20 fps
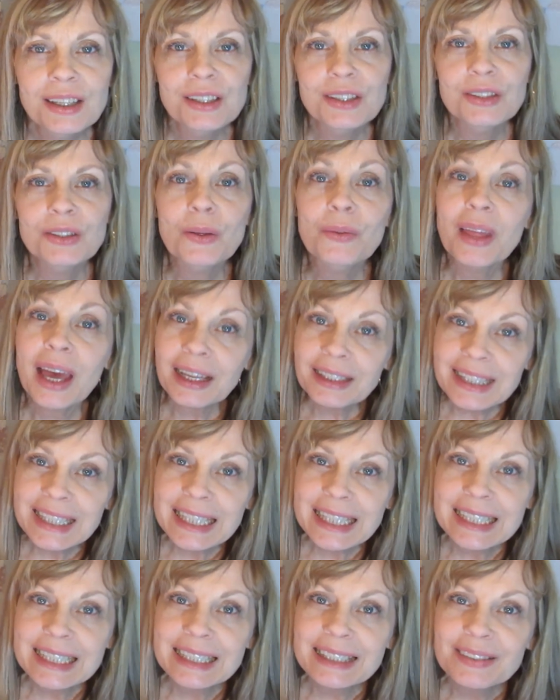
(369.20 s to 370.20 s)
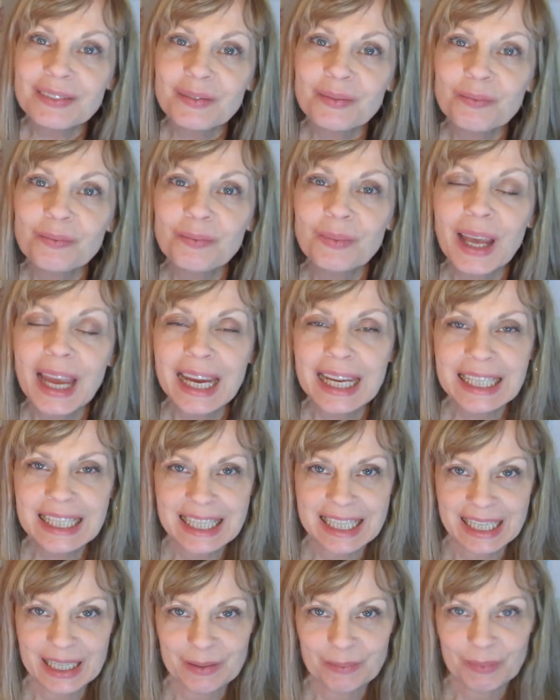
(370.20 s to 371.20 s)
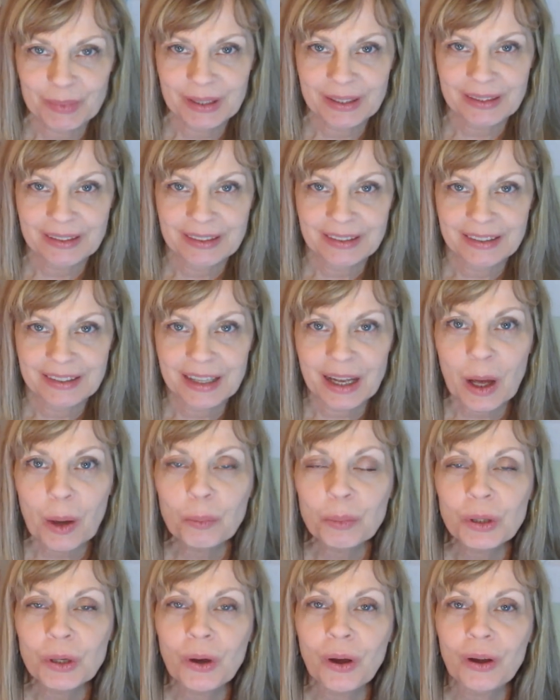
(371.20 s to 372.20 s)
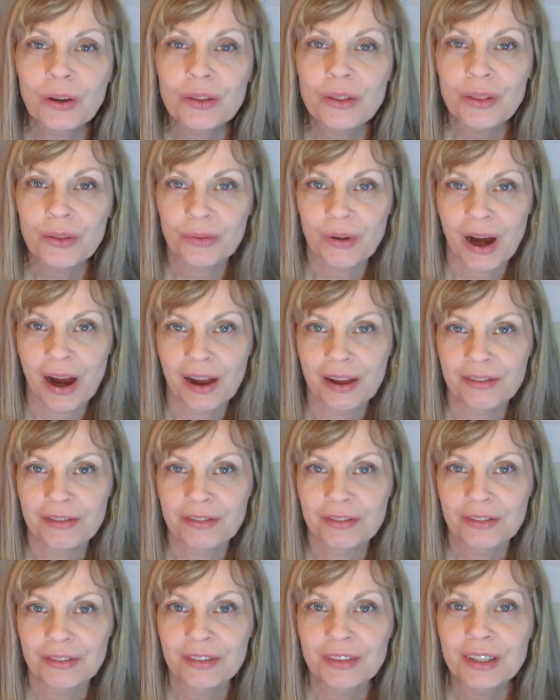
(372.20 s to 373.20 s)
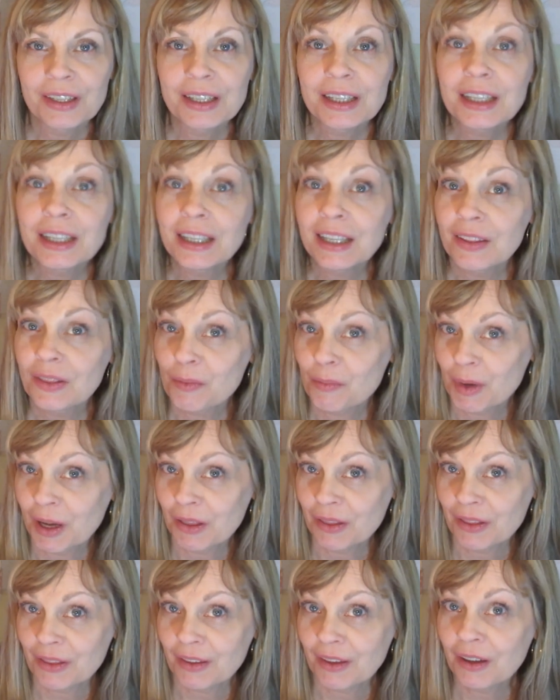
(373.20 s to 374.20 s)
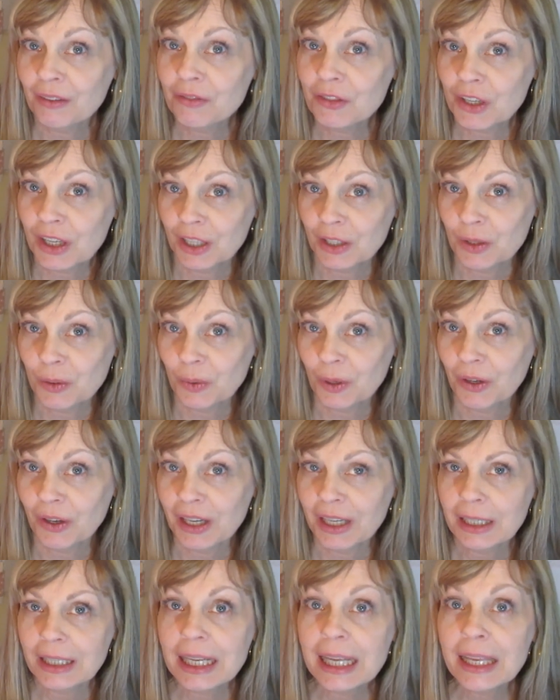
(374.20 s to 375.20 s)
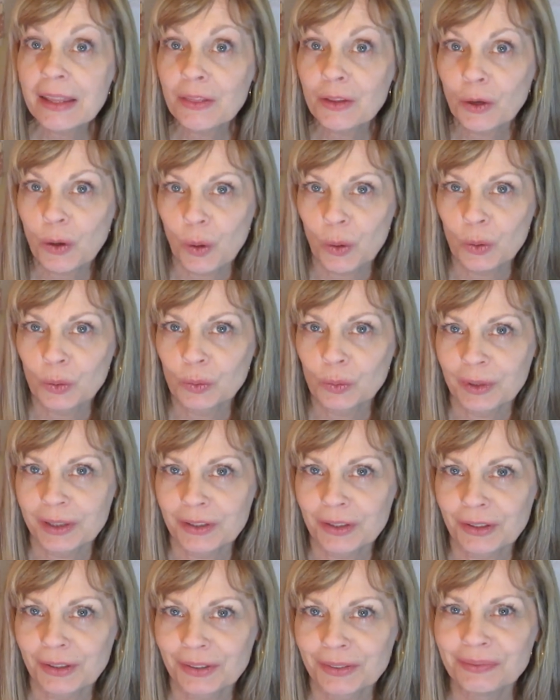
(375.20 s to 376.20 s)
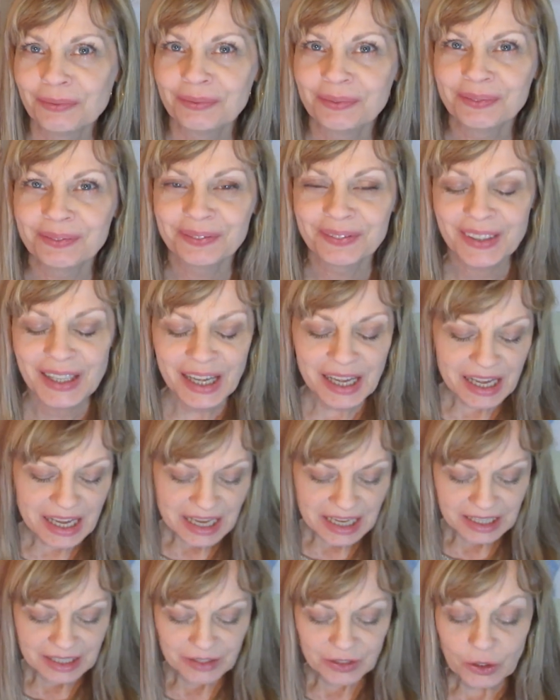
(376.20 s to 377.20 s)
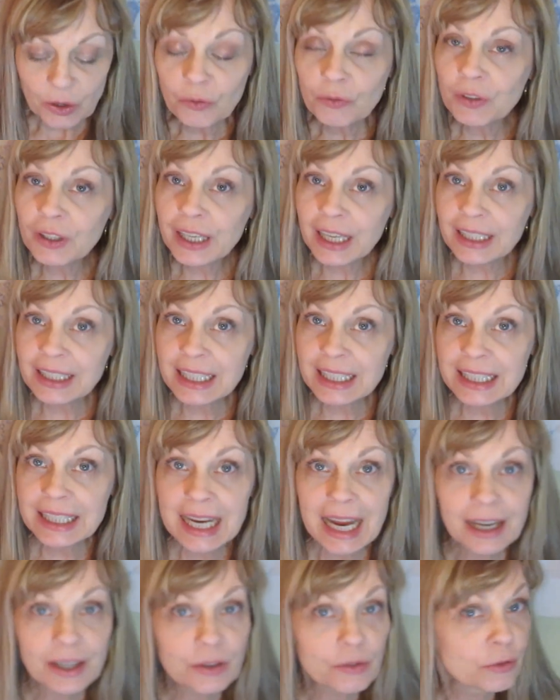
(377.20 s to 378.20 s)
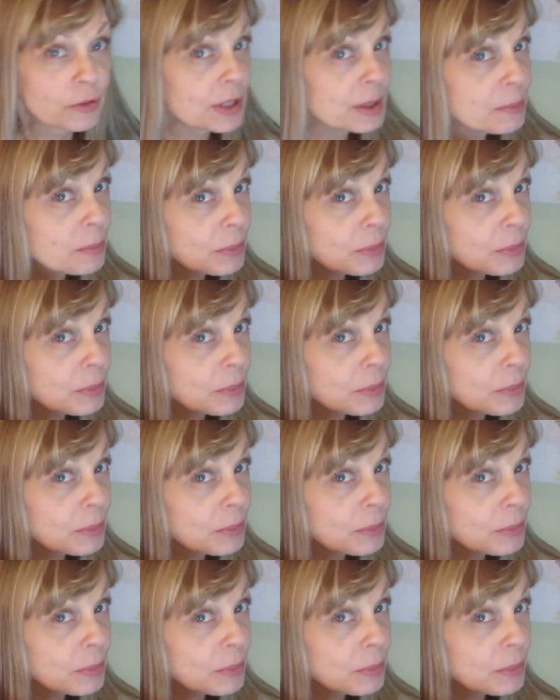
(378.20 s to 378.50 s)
So that's it. 8 tips to help your garden thrive in the month of January in the cold winter. Don't forget to snag your free